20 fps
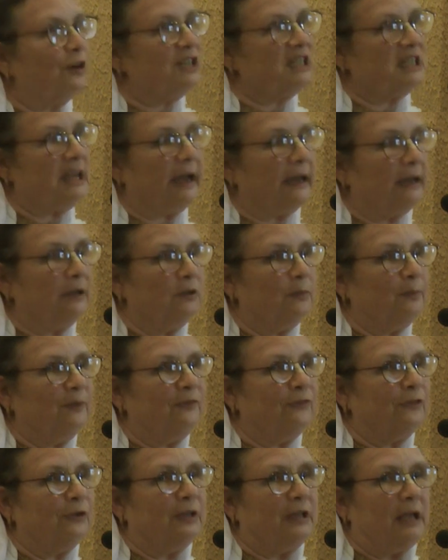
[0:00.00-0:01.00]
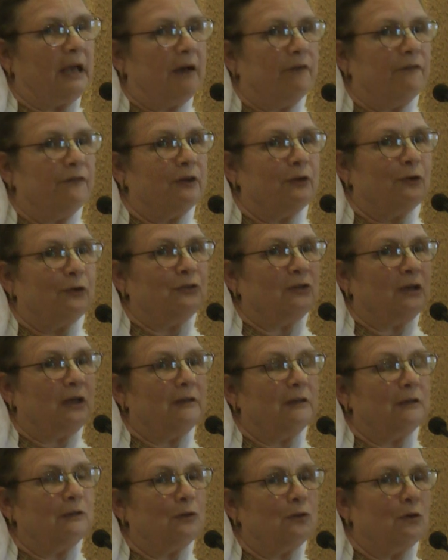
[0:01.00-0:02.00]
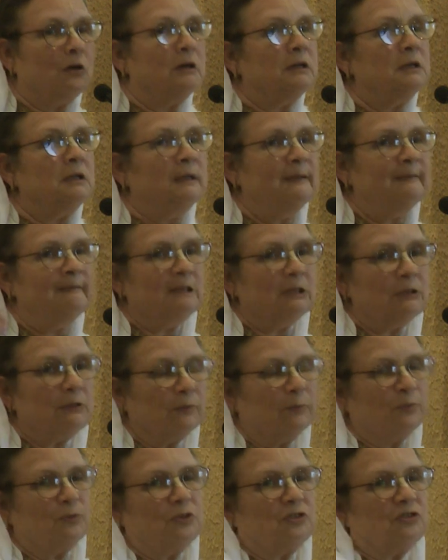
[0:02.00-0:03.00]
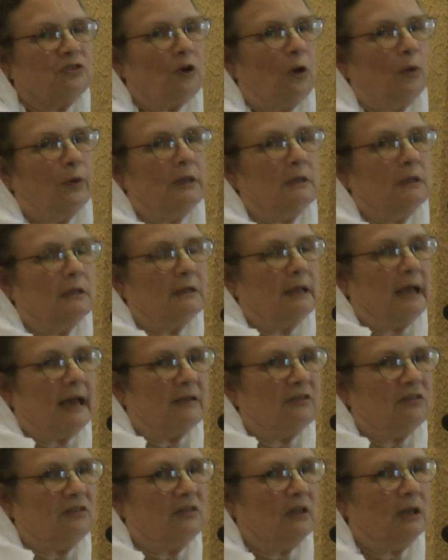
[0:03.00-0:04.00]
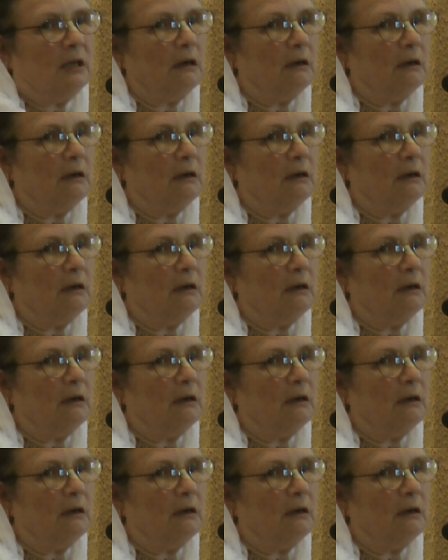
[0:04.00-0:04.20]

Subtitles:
seconds before the outfit goes on, you're sewing the last thing